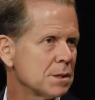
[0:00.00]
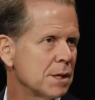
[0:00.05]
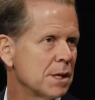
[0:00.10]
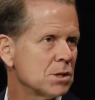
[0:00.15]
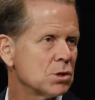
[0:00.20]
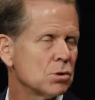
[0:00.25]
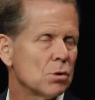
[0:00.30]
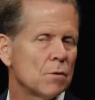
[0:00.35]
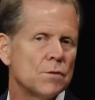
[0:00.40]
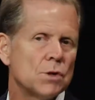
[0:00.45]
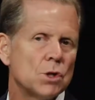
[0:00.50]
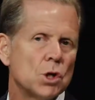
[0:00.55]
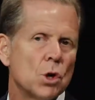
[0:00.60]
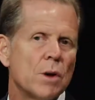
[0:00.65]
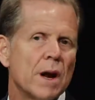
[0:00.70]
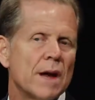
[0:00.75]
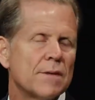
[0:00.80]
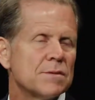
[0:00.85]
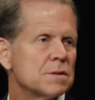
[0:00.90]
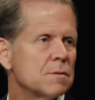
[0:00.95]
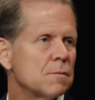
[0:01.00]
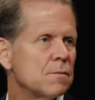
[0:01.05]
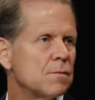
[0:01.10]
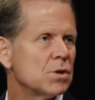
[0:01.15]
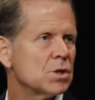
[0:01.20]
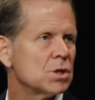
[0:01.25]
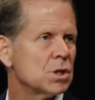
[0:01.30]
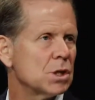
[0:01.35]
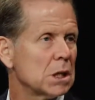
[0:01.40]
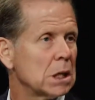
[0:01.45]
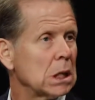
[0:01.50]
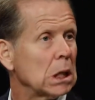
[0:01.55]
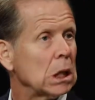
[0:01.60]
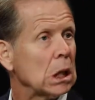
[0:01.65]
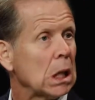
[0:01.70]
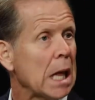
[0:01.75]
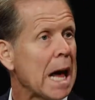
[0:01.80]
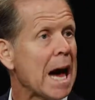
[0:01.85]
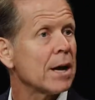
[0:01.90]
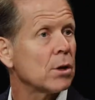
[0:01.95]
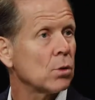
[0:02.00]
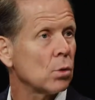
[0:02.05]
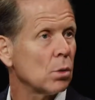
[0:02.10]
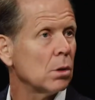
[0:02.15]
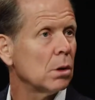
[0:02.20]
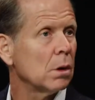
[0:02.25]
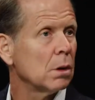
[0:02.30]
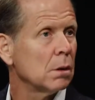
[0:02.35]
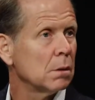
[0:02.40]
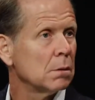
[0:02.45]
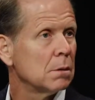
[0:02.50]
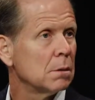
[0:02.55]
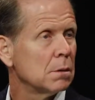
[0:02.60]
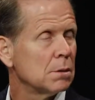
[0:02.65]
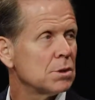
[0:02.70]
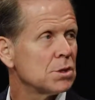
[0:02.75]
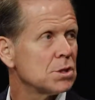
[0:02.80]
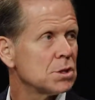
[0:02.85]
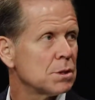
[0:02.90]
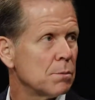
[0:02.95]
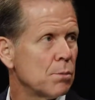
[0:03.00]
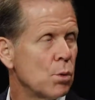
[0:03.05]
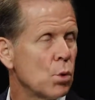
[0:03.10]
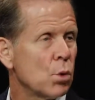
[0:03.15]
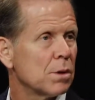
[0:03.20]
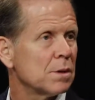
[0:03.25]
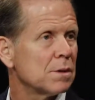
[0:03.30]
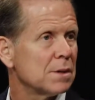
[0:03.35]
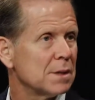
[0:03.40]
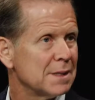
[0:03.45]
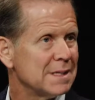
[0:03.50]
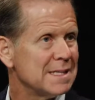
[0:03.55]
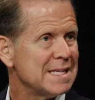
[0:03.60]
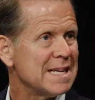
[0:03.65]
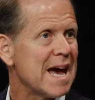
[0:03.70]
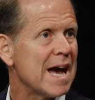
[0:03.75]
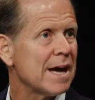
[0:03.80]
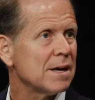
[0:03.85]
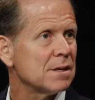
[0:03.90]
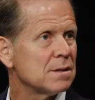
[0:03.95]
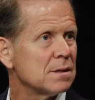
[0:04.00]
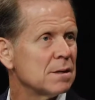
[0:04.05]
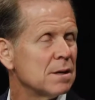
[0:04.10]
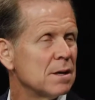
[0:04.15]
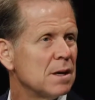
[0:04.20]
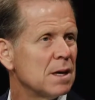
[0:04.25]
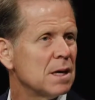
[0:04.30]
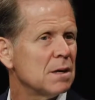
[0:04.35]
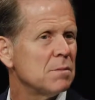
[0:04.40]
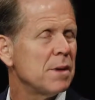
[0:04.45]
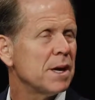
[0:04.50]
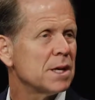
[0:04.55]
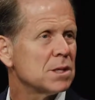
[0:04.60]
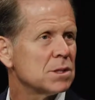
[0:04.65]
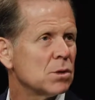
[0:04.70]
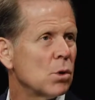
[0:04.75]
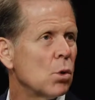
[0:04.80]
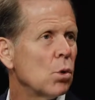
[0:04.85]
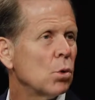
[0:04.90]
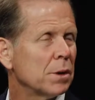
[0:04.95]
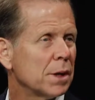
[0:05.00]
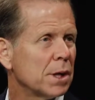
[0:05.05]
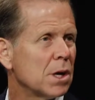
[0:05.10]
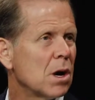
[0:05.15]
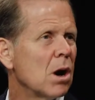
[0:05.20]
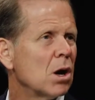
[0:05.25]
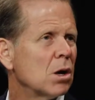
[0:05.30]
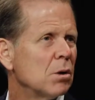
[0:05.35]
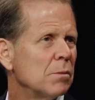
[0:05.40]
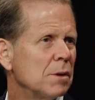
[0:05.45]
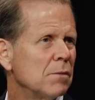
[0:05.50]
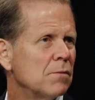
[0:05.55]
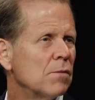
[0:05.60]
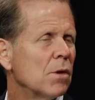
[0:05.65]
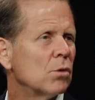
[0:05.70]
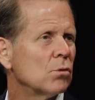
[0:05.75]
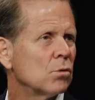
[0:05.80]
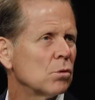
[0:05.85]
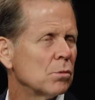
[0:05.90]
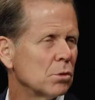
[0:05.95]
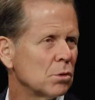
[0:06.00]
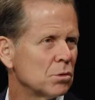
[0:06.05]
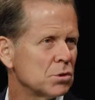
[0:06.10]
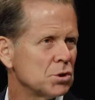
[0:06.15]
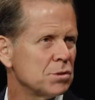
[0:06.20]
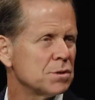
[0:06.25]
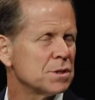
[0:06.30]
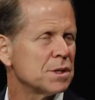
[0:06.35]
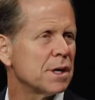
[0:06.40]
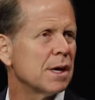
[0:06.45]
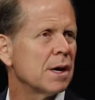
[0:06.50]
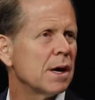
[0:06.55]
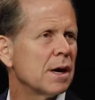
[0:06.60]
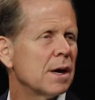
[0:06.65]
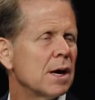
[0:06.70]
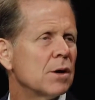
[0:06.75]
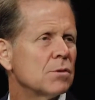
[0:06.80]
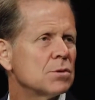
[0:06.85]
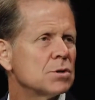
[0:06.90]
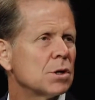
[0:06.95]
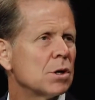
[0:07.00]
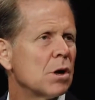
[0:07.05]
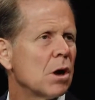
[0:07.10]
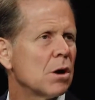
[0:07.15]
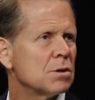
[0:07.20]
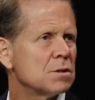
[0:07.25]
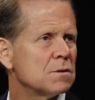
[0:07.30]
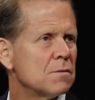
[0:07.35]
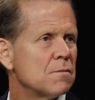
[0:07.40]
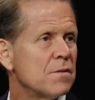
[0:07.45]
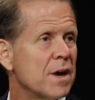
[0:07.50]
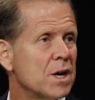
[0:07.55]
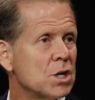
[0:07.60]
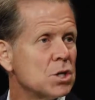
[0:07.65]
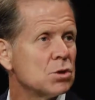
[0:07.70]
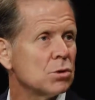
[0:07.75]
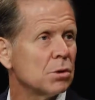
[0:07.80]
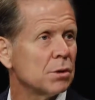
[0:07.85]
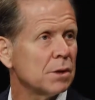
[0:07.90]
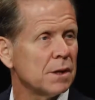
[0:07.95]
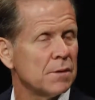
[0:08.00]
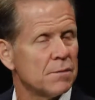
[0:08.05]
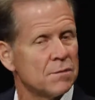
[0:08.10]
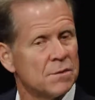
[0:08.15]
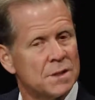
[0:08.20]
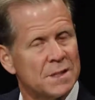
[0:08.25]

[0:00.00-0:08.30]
And so if you don't have sufficient collateral to support the debt, it makes the whole economy vulnerable, as you say, a house of cards eventually, if the